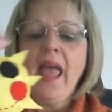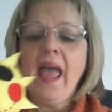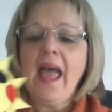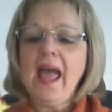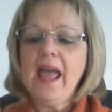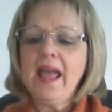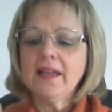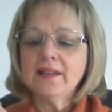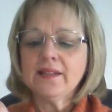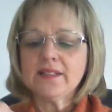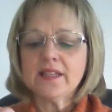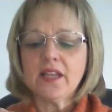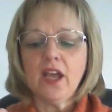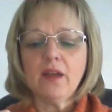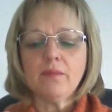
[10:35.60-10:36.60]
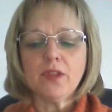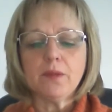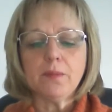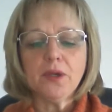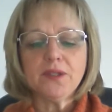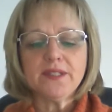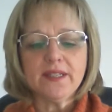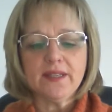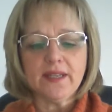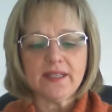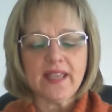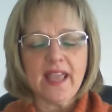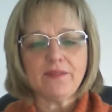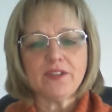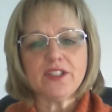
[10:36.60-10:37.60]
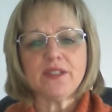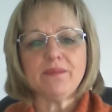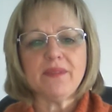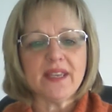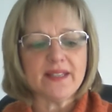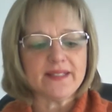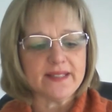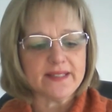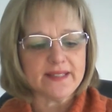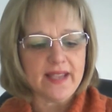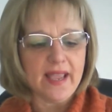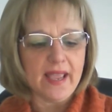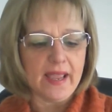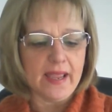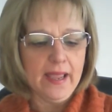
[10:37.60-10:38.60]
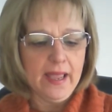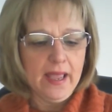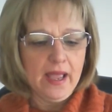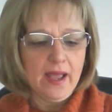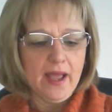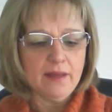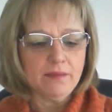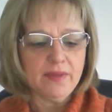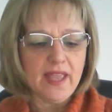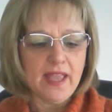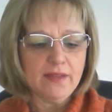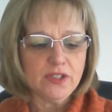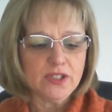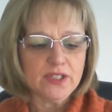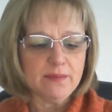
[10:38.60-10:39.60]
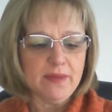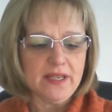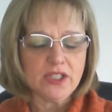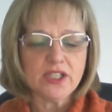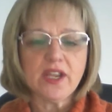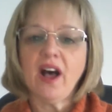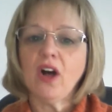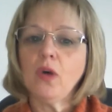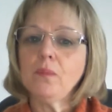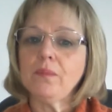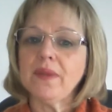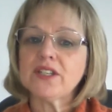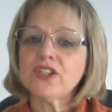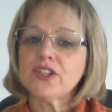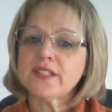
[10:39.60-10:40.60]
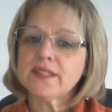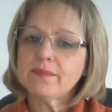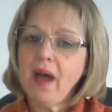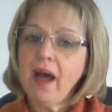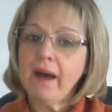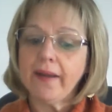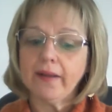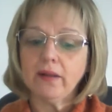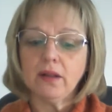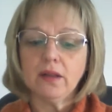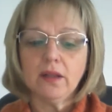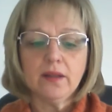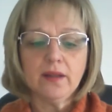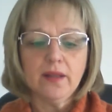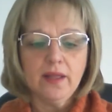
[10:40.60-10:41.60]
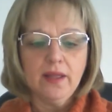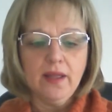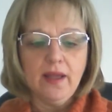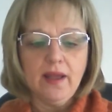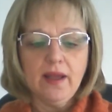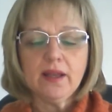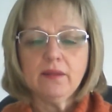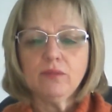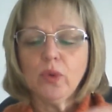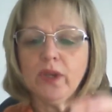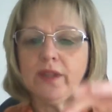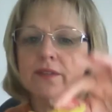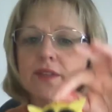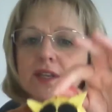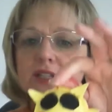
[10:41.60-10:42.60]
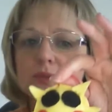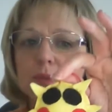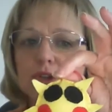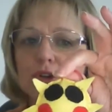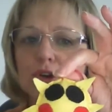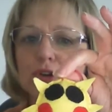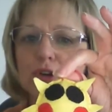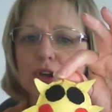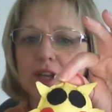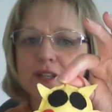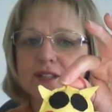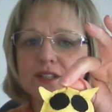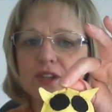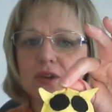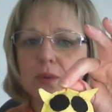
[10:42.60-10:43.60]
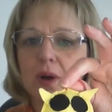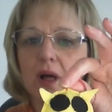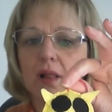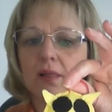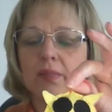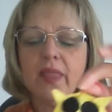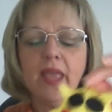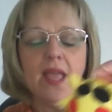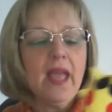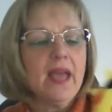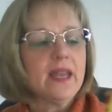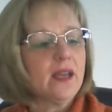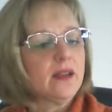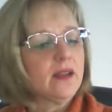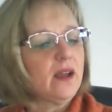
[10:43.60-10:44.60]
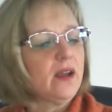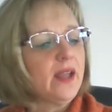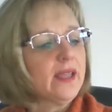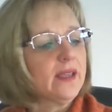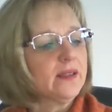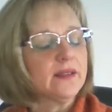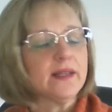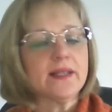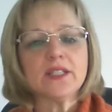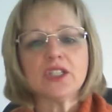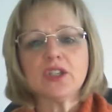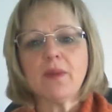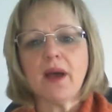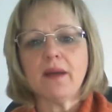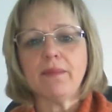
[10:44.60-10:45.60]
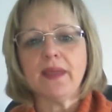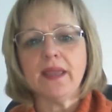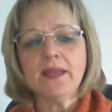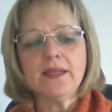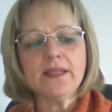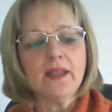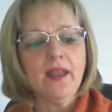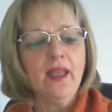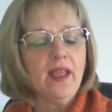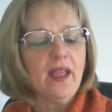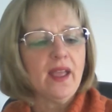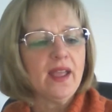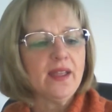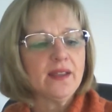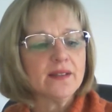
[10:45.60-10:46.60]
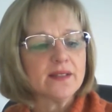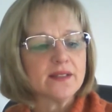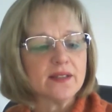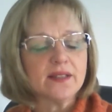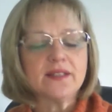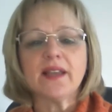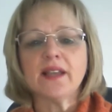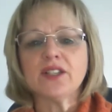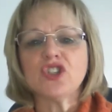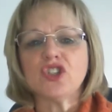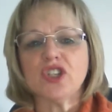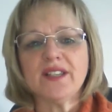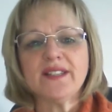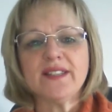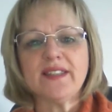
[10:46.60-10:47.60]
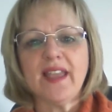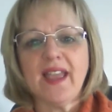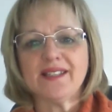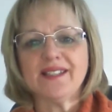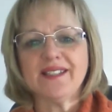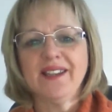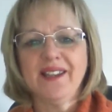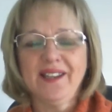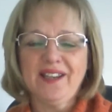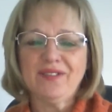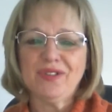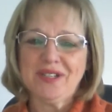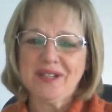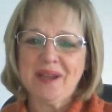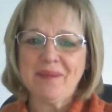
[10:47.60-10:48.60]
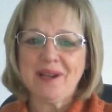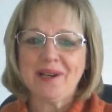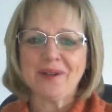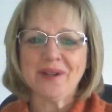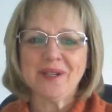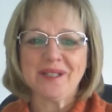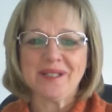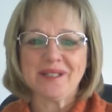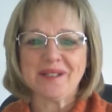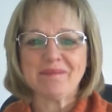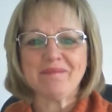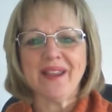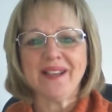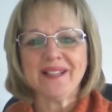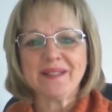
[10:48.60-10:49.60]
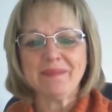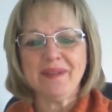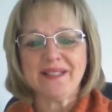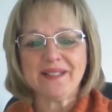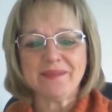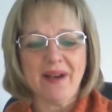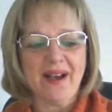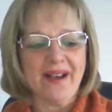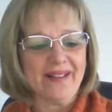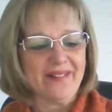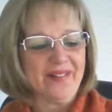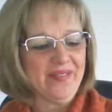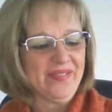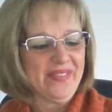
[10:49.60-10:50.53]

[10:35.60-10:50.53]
And um, the person that gave it to me, as I say, um, gave it to me to help me to smile um, when things were not going so well. And I now hang it next to my bed and it does just that. Every time I look at it, it makes me smile.